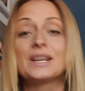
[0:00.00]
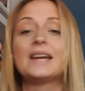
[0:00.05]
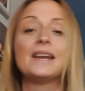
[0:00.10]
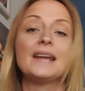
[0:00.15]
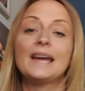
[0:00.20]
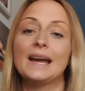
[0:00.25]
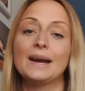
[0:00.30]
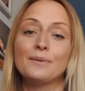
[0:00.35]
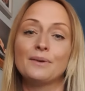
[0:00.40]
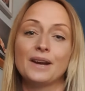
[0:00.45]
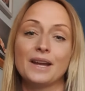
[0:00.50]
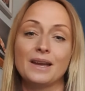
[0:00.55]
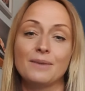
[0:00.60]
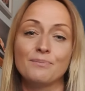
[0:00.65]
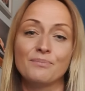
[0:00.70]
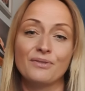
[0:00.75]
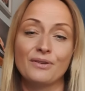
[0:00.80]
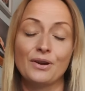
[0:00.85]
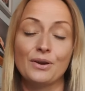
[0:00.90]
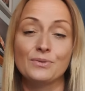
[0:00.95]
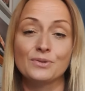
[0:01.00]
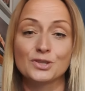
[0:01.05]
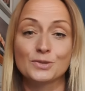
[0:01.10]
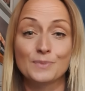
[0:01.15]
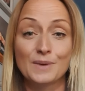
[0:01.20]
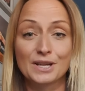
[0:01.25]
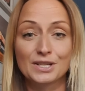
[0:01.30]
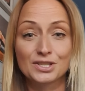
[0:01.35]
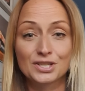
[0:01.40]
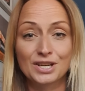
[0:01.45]
and how I approach
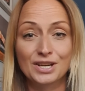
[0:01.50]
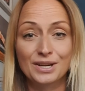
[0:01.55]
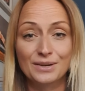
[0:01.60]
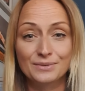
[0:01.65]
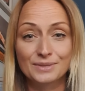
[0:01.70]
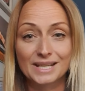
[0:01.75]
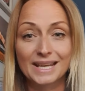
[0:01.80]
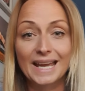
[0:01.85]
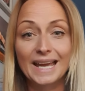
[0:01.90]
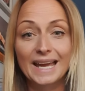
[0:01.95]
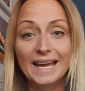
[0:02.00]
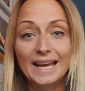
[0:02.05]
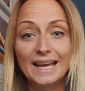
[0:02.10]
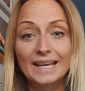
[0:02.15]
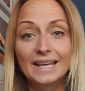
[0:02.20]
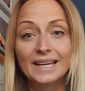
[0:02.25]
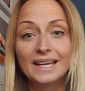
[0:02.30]
my childcare.